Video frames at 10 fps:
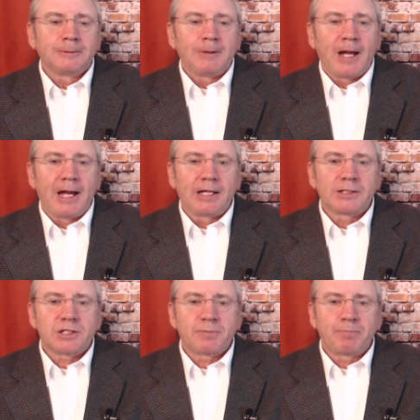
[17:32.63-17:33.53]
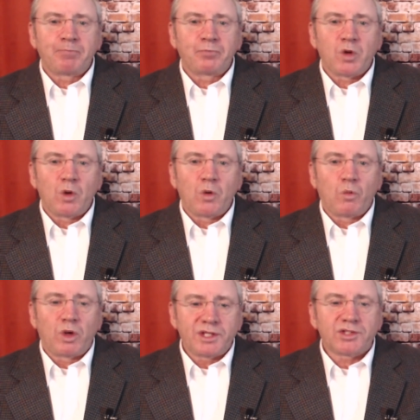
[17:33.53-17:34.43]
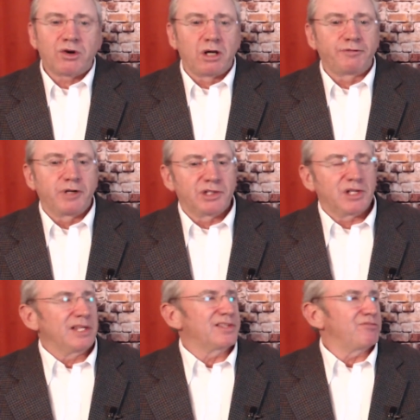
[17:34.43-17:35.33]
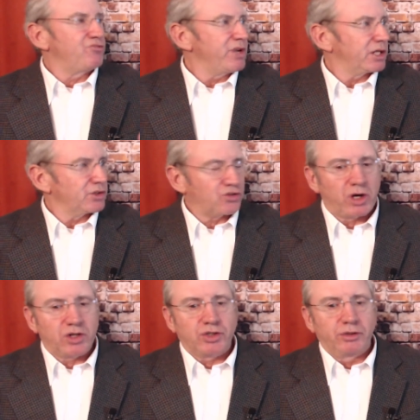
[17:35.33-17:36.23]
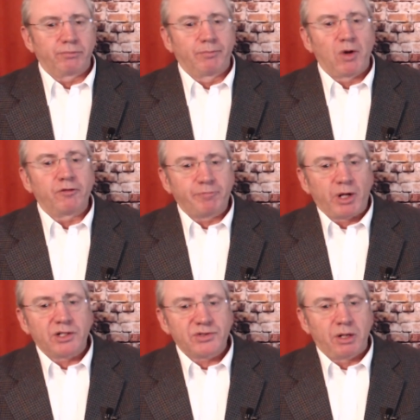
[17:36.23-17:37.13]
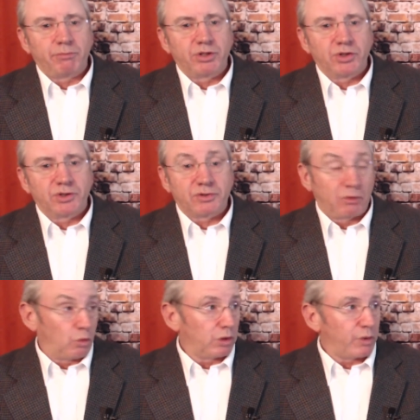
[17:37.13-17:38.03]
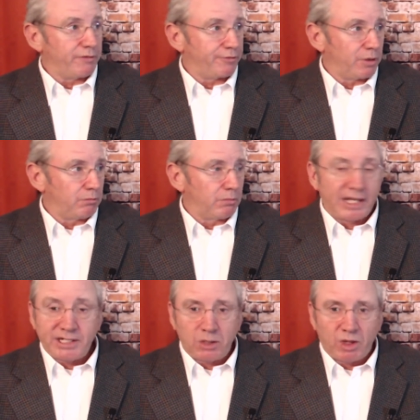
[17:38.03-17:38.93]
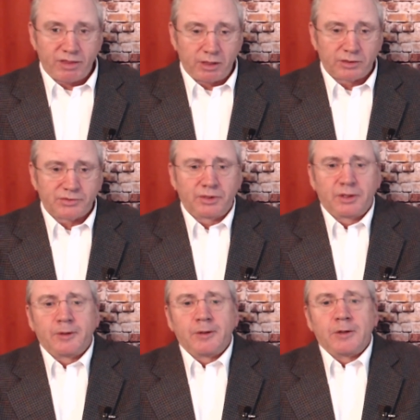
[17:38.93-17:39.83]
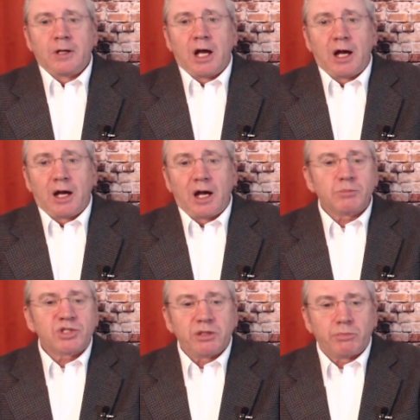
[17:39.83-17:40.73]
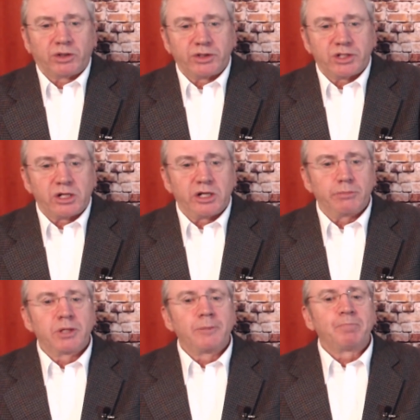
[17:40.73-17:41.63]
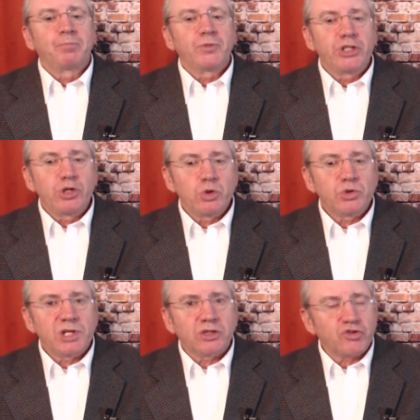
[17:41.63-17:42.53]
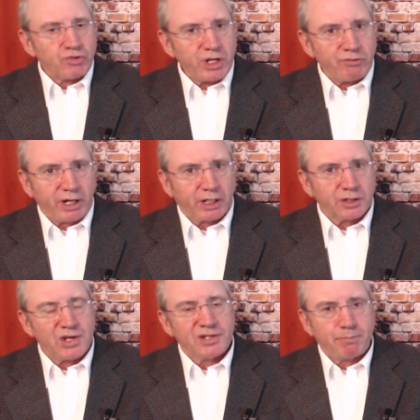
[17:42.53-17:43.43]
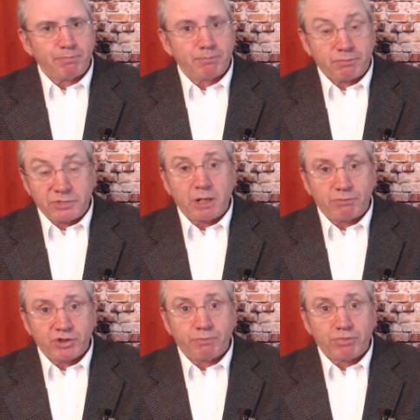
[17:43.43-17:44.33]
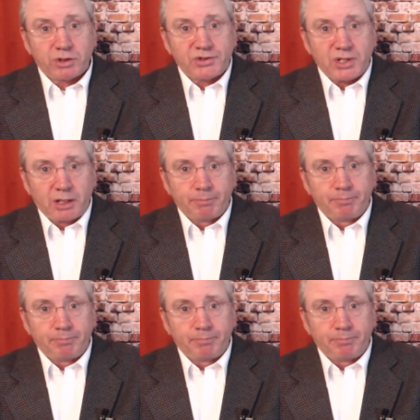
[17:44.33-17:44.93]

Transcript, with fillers: And what this graph is, is a reconstruction of past temperatures all the way from 81,000 uh, up to the modern time using tree rings as a temperature proxy.